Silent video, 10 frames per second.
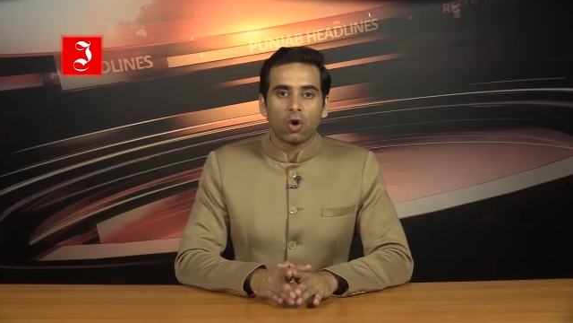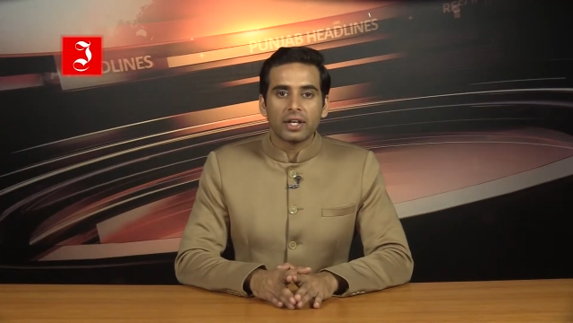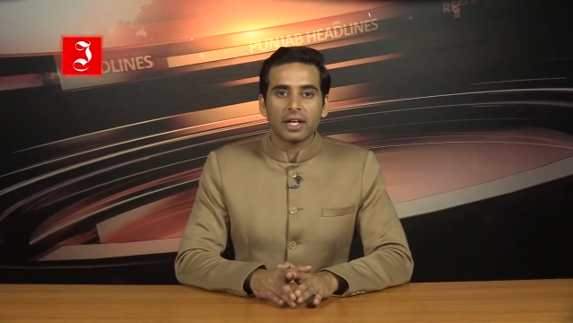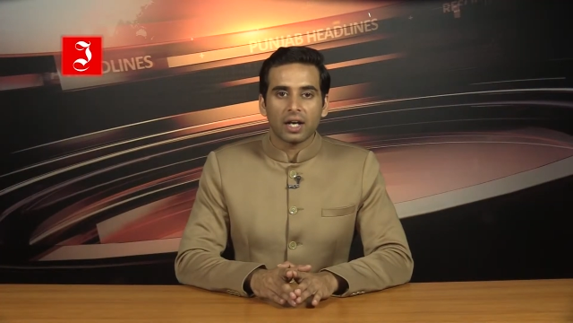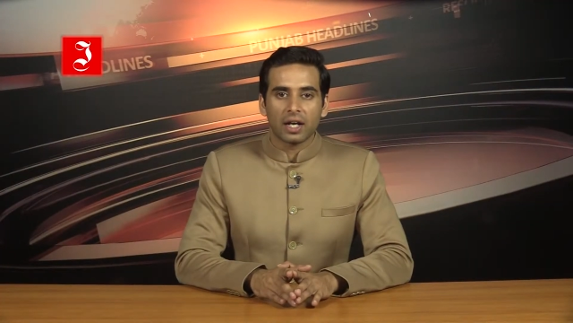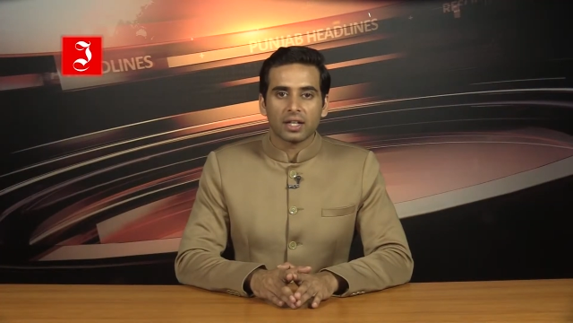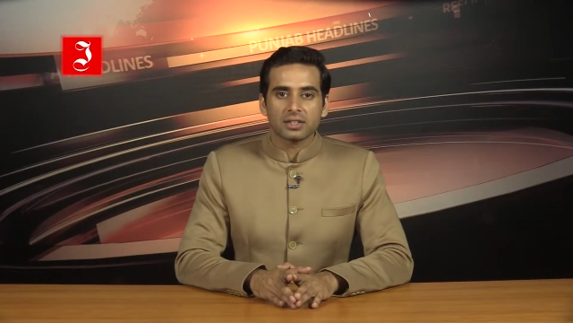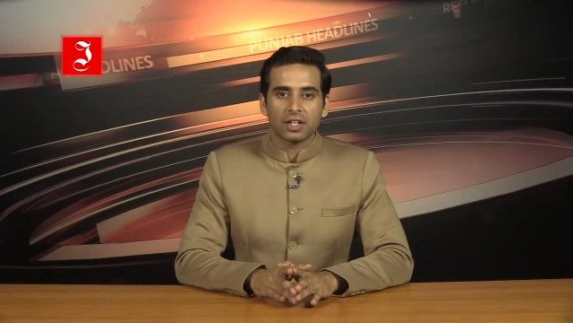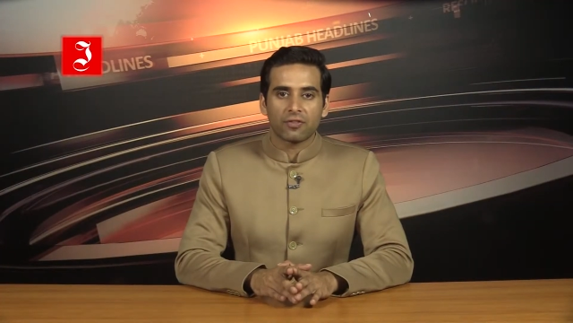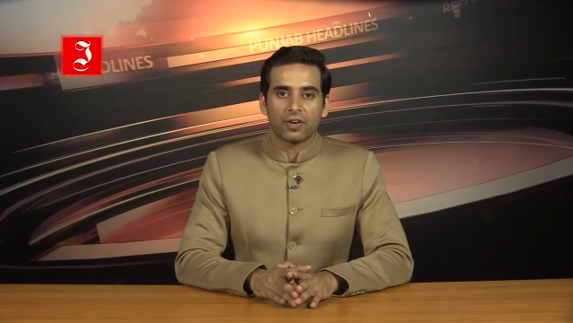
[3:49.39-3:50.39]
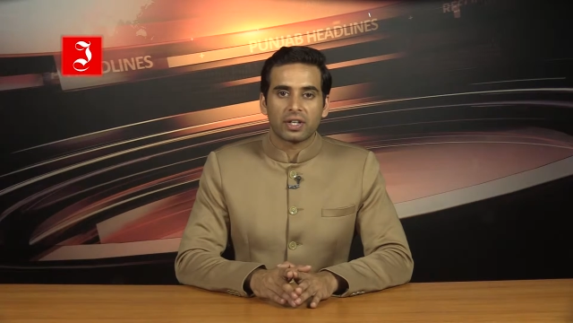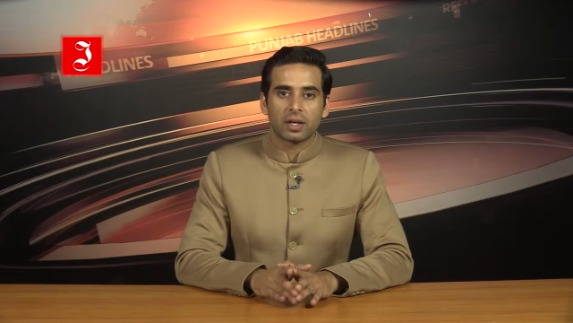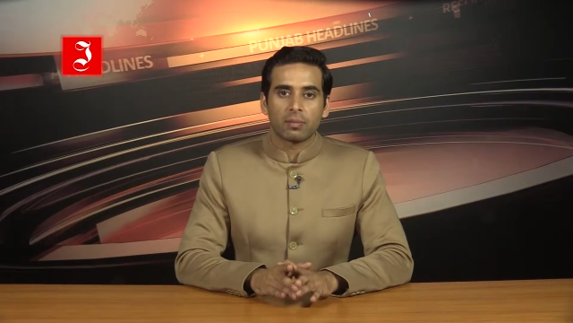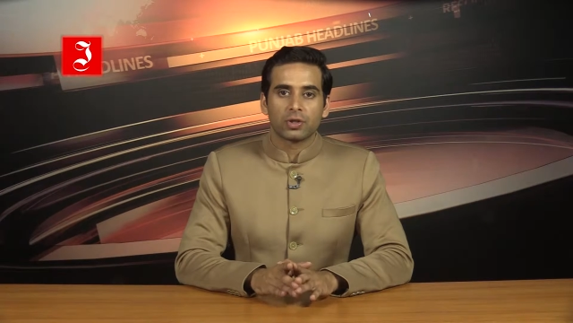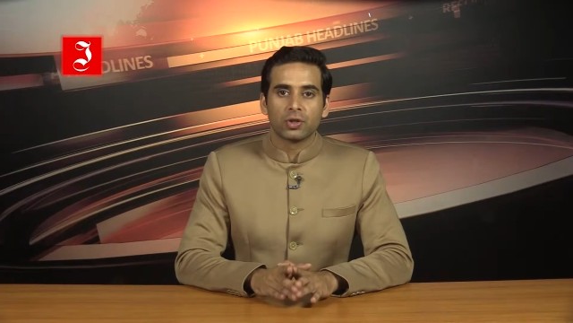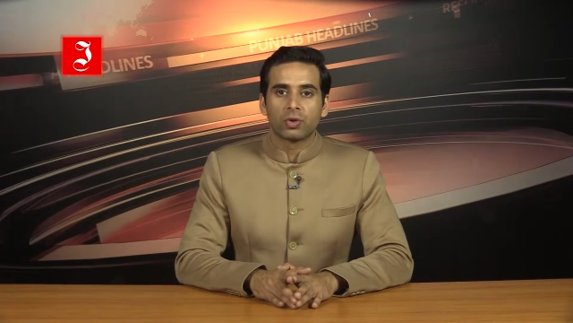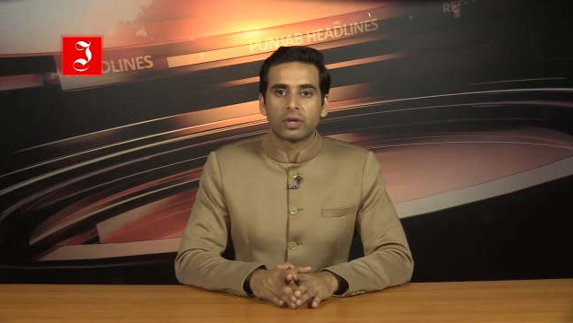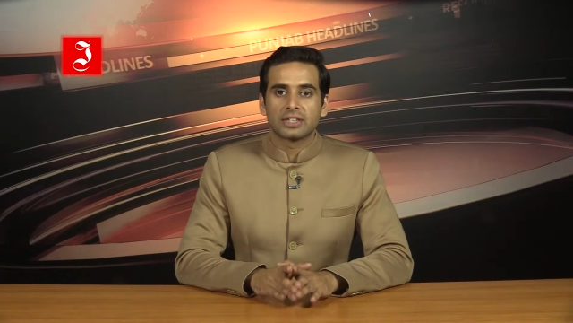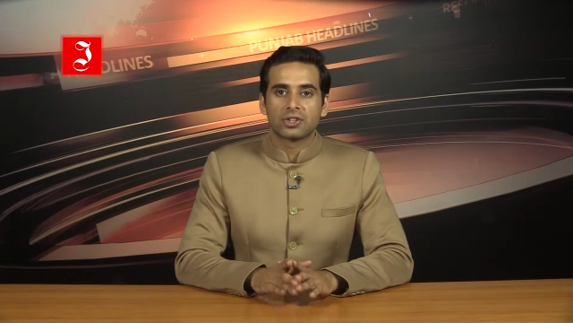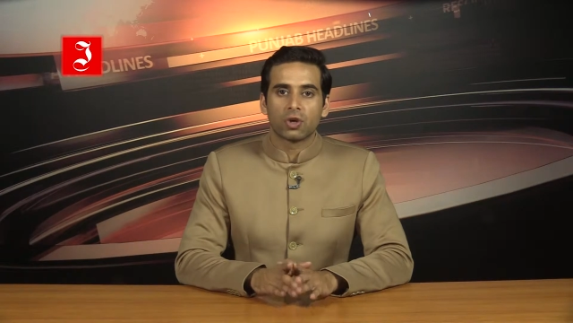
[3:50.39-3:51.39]
holding another referendum on
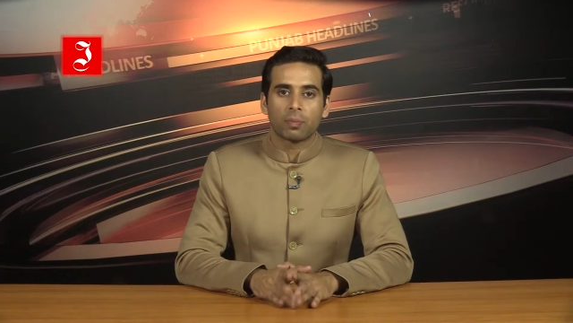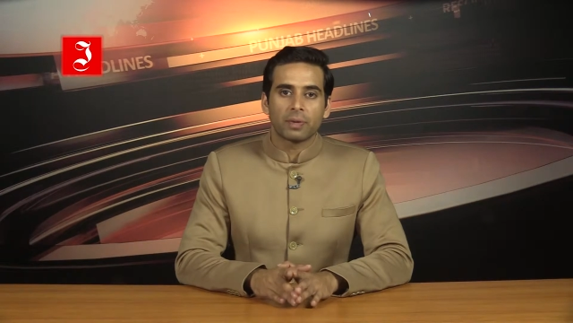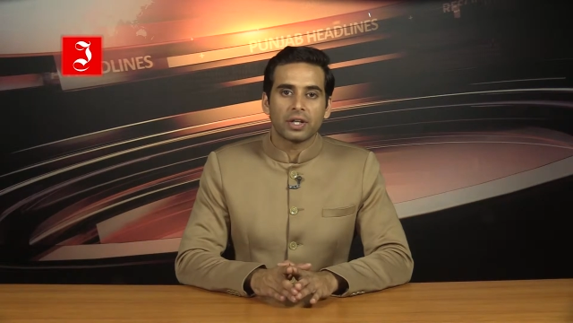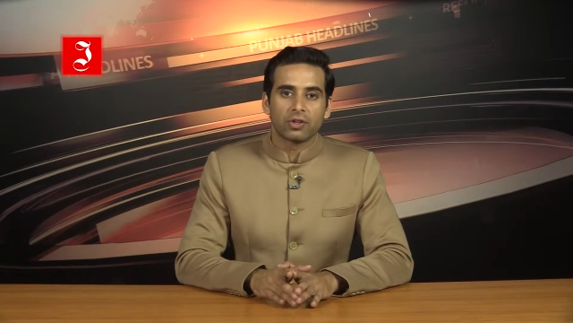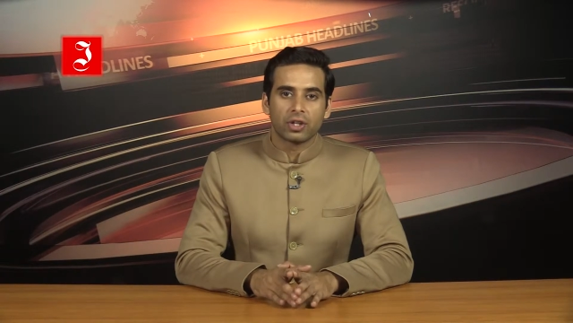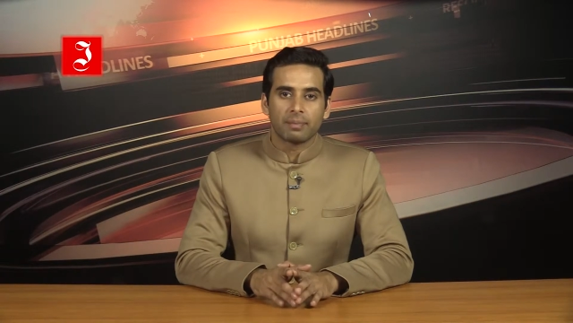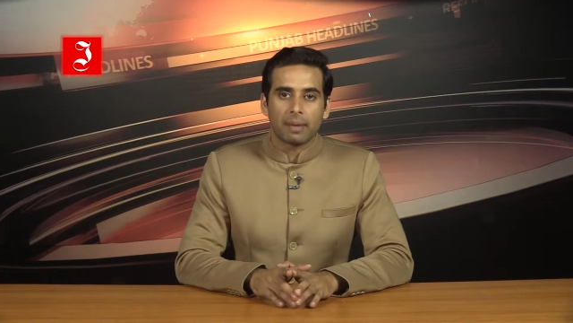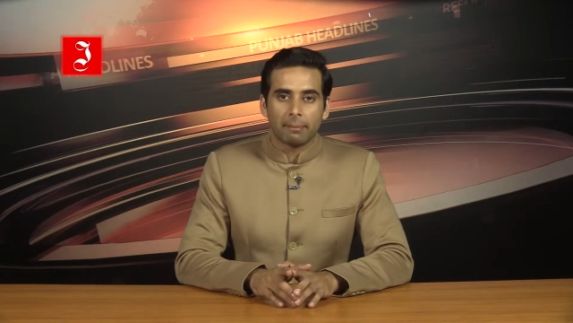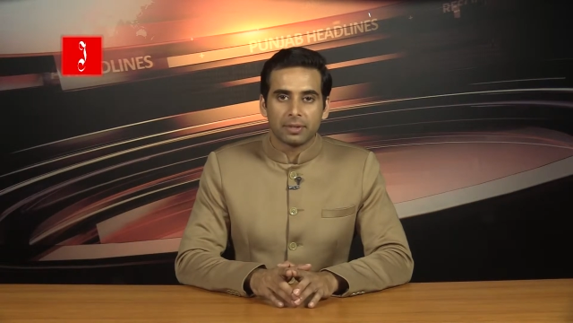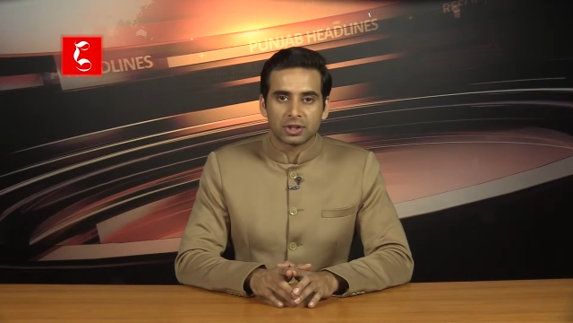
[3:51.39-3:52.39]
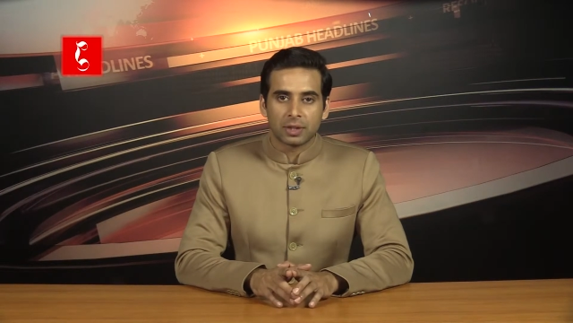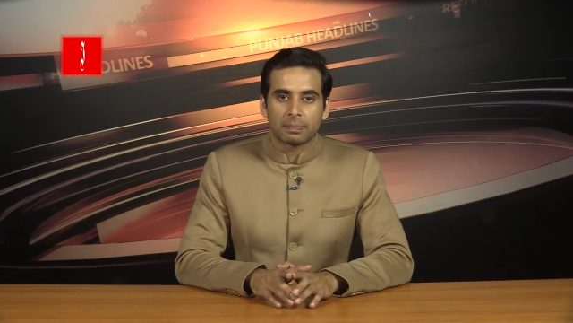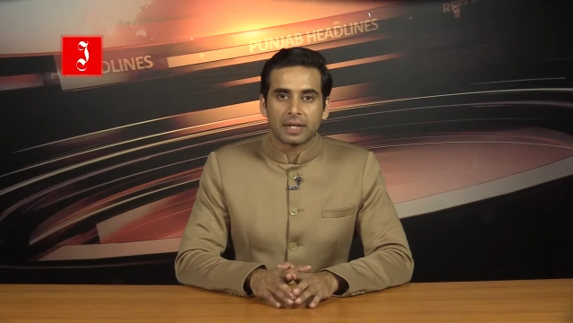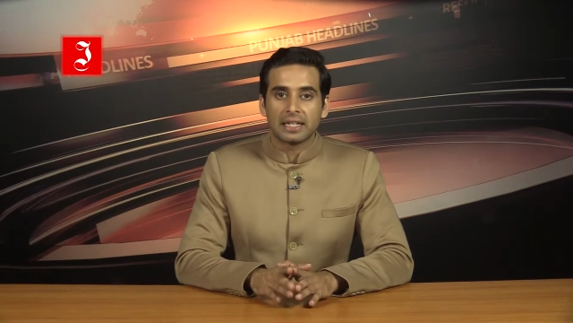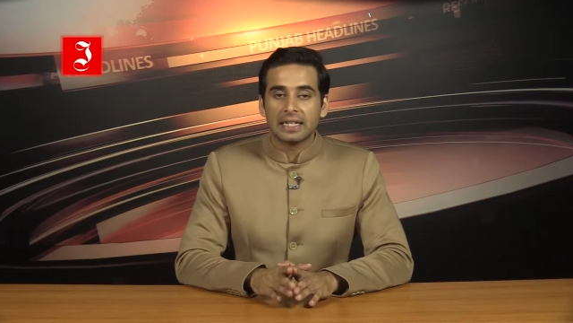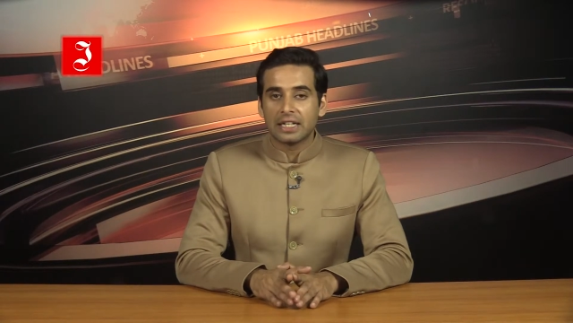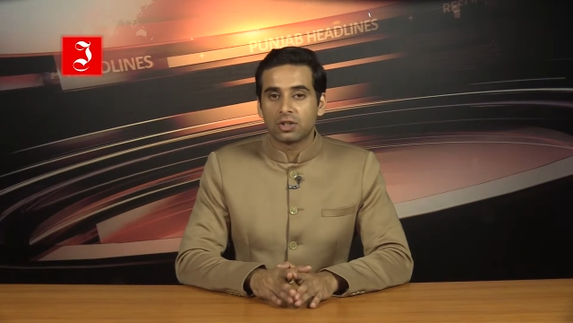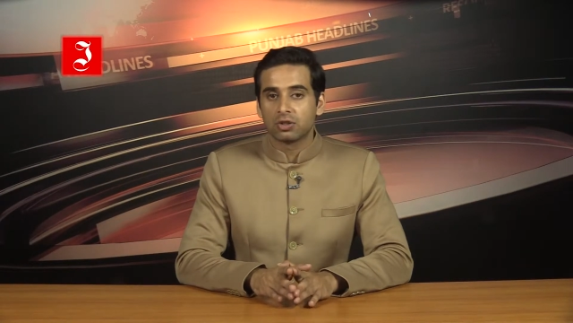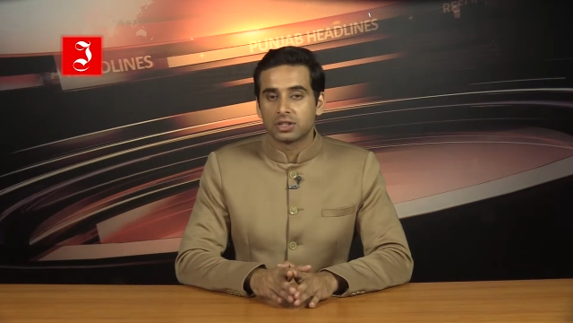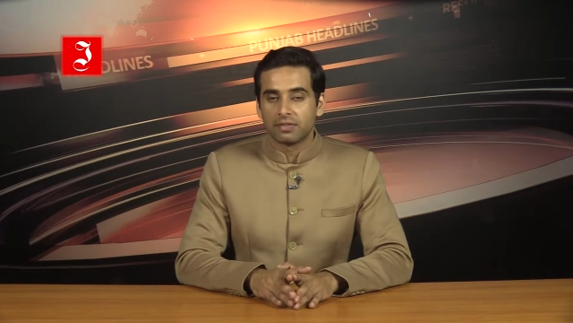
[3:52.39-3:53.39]
UK's European Union membership can
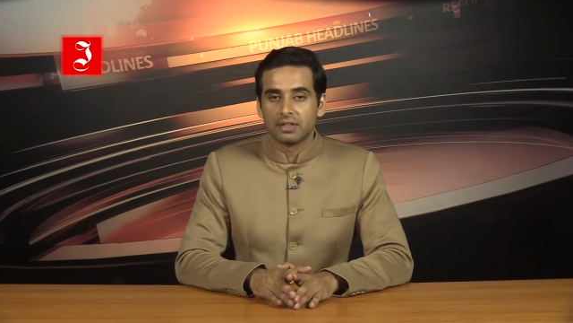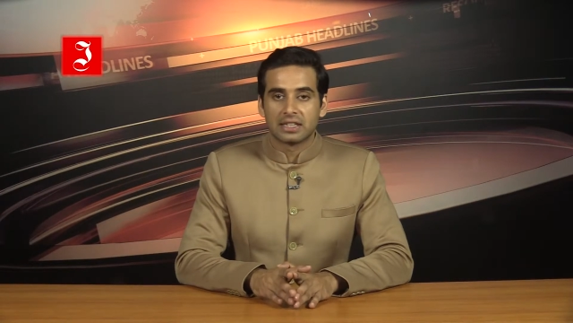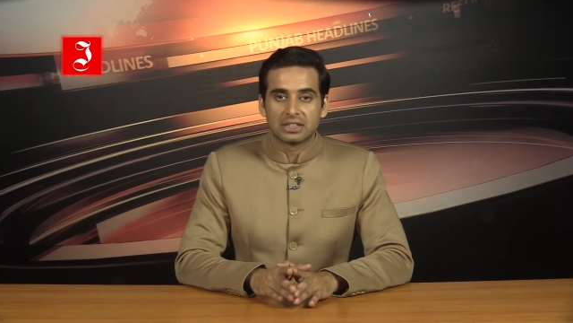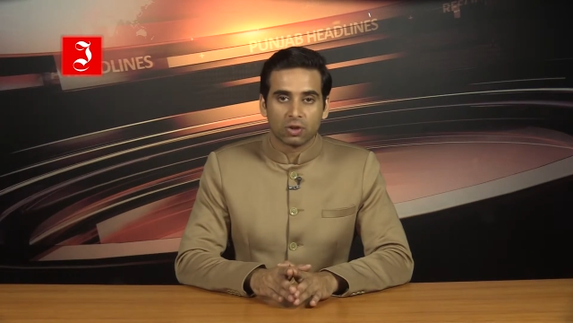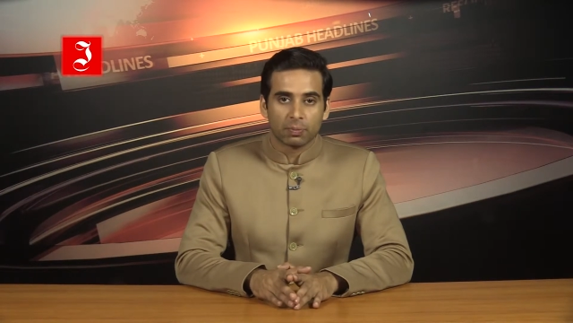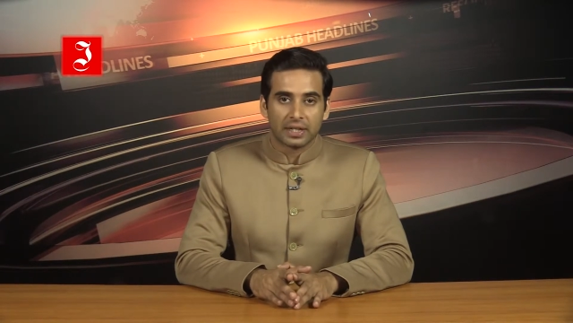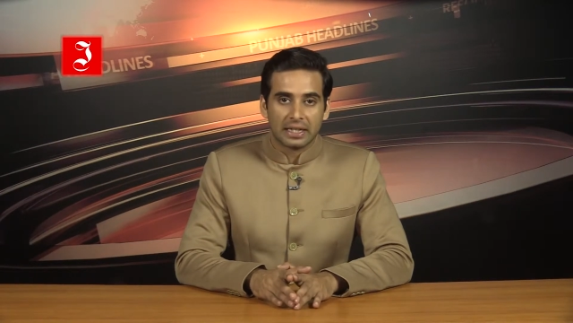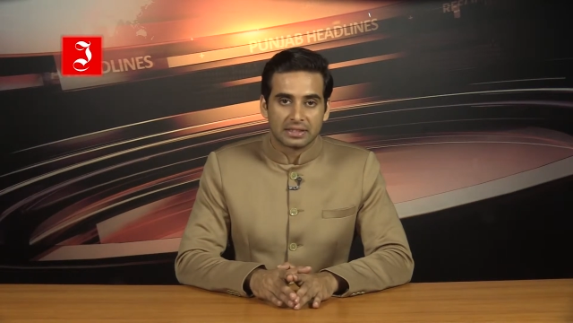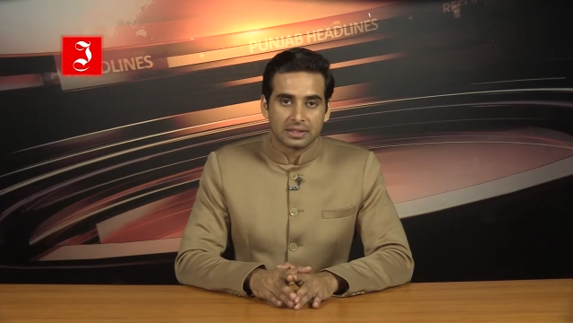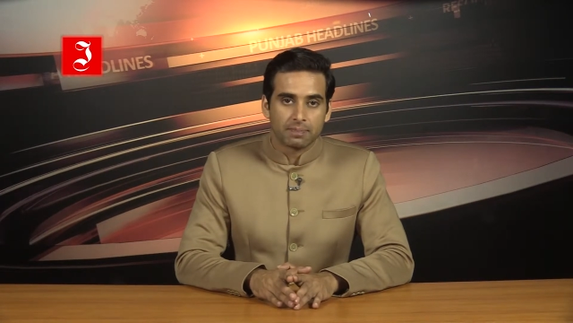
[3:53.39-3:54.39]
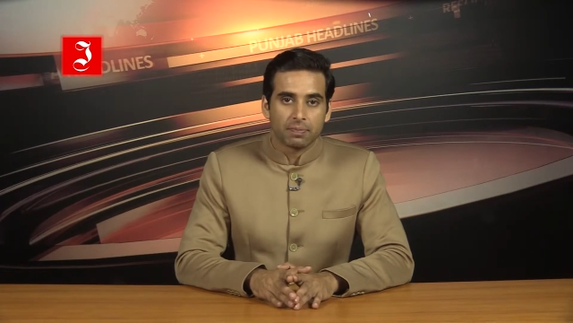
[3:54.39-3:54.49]
lead to civil disobedience.